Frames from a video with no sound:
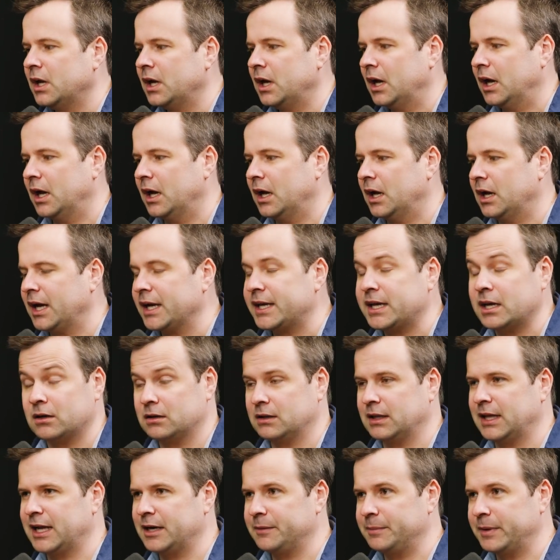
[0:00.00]
Uh, I care a
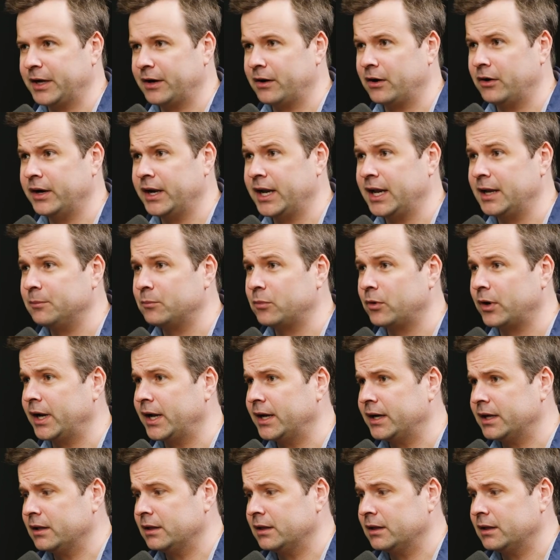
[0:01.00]
lot about our name brand,